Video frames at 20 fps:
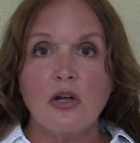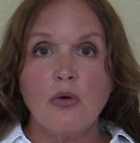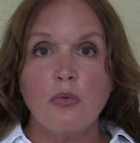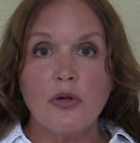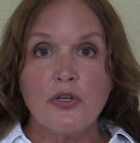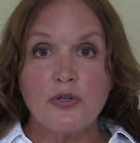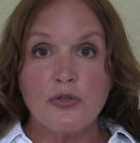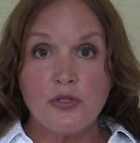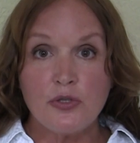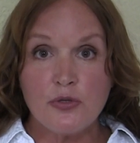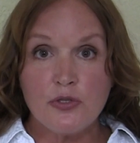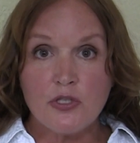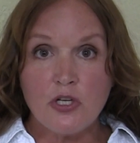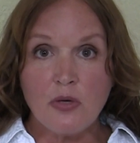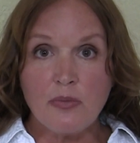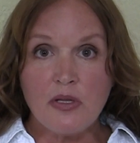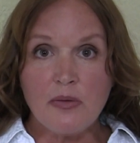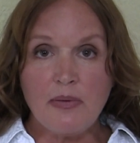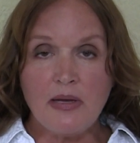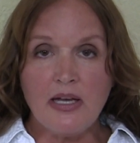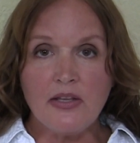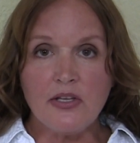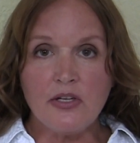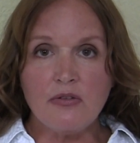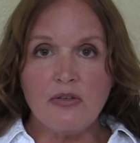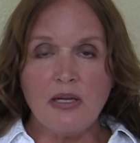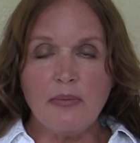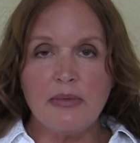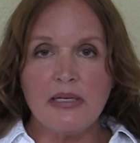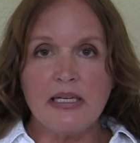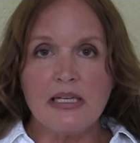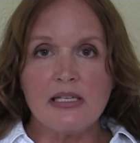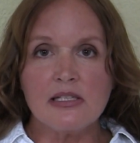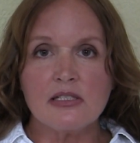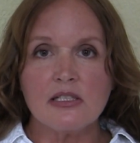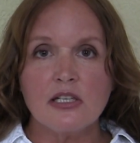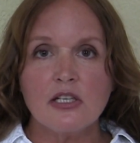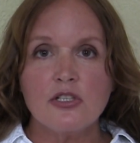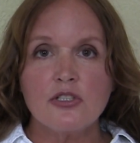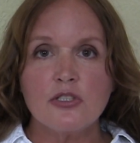When you use homeopathic
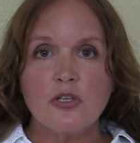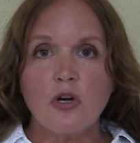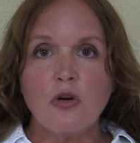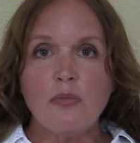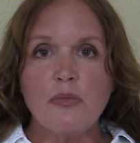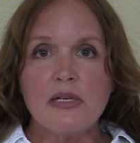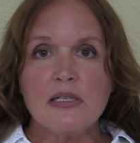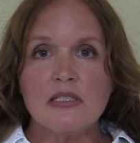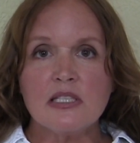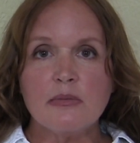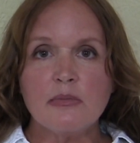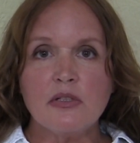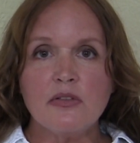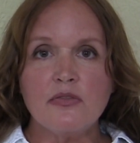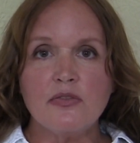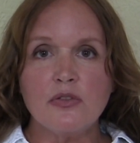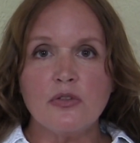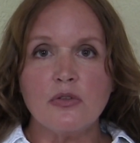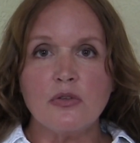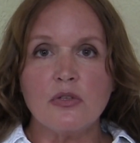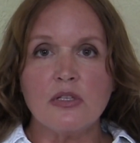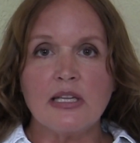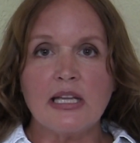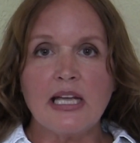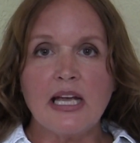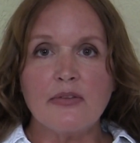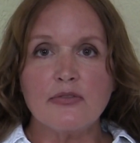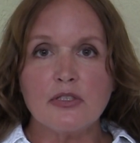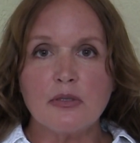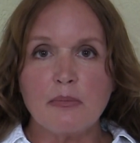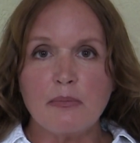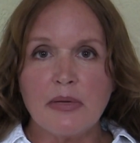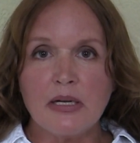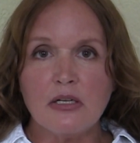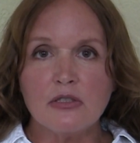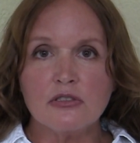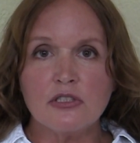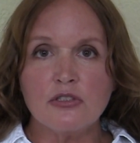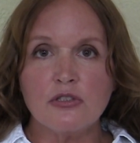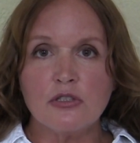remedies, don't mix them in food. They have to
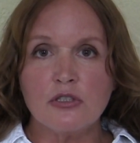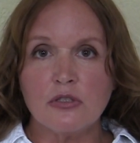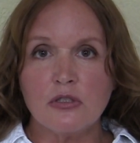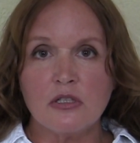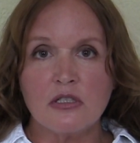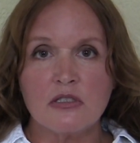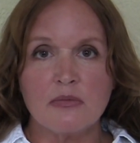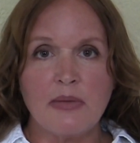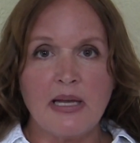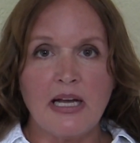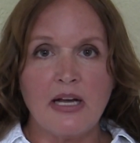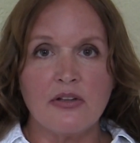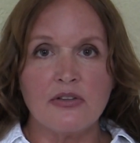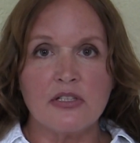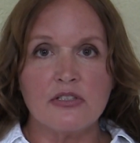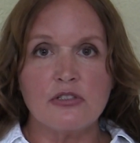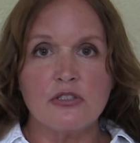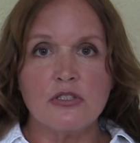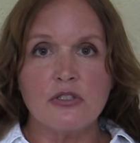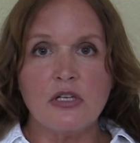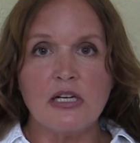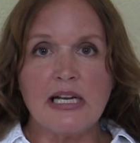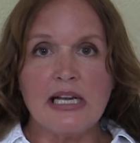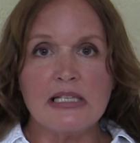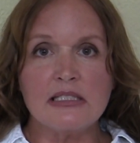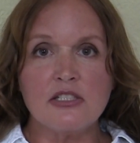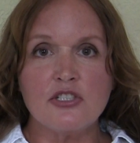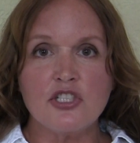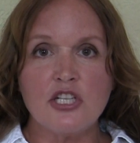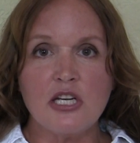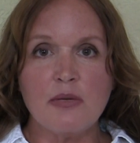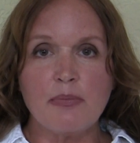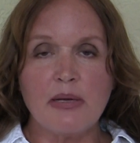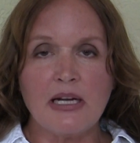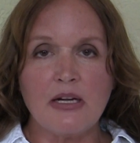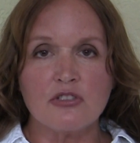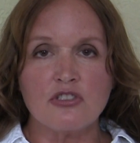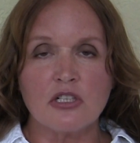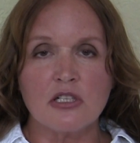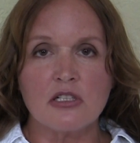melt in your dog's mouth. And your dog has a cheek
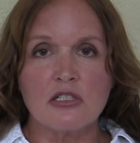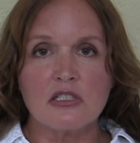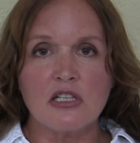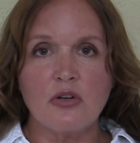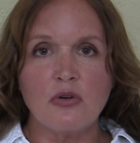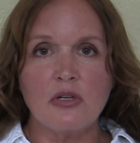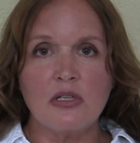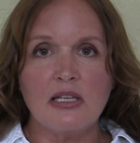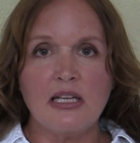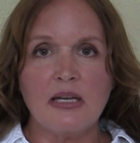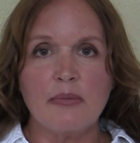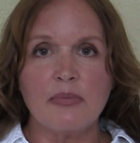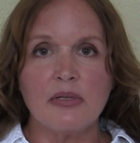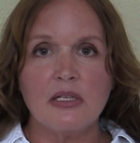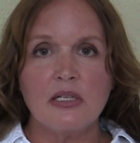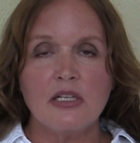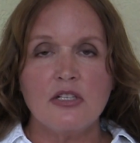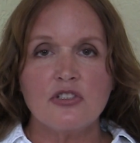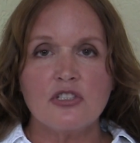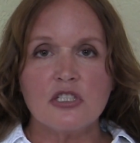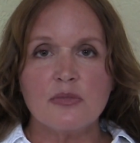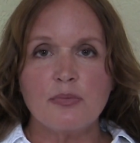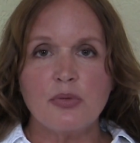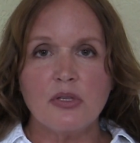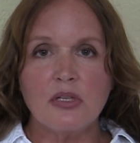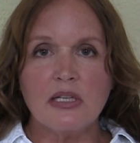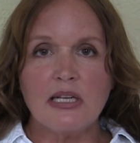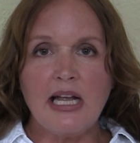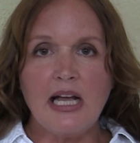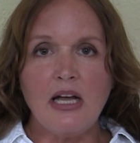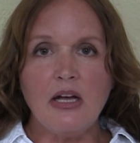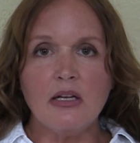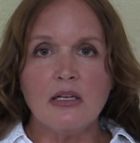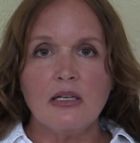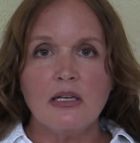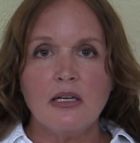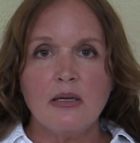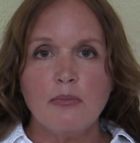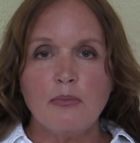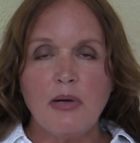pouch on his lower lip. Just pull it
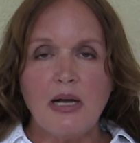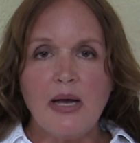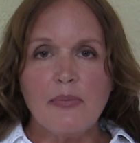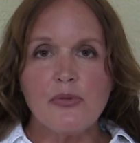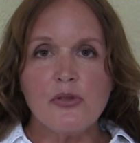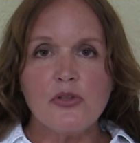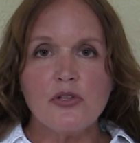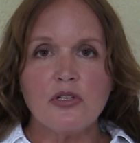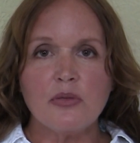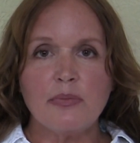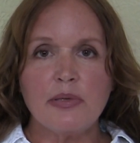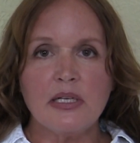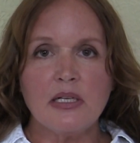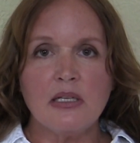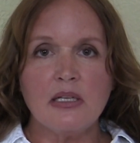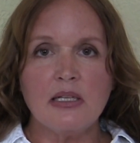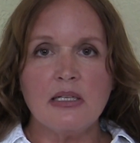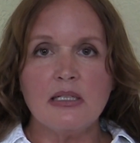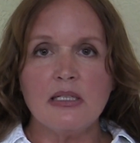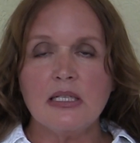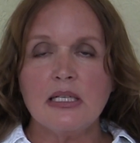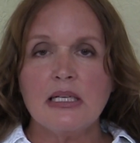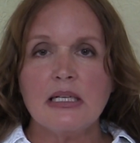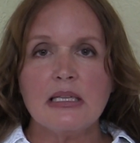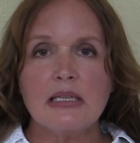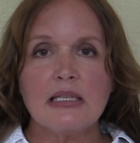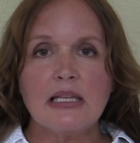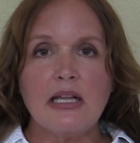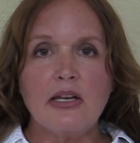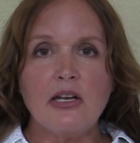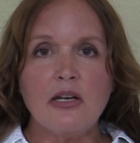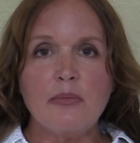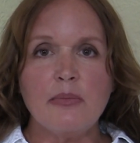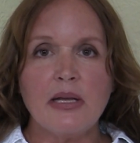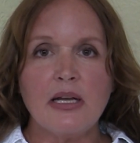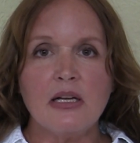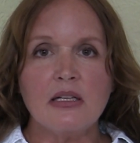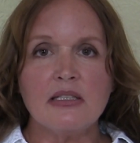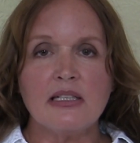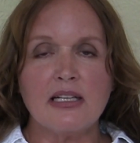out, pop the little pill in, let it
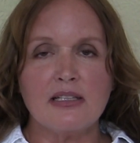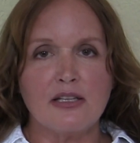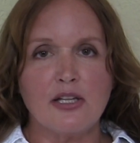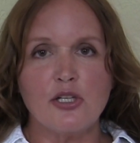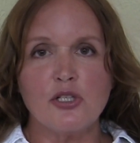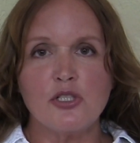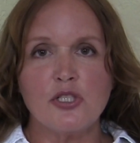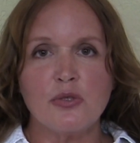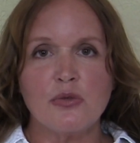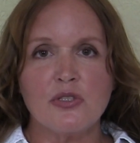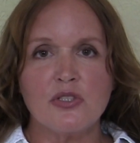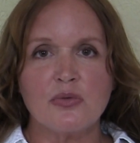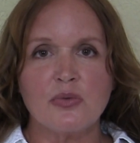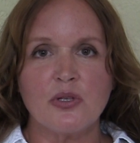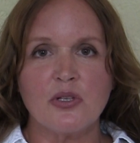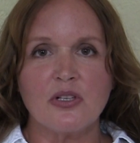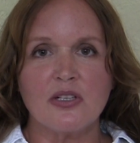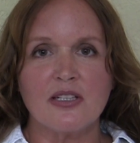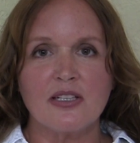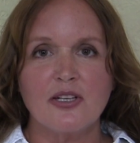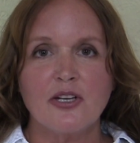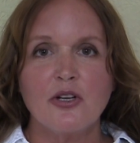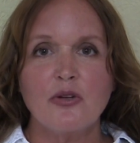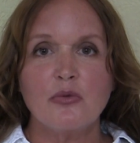melt, and let it do its work.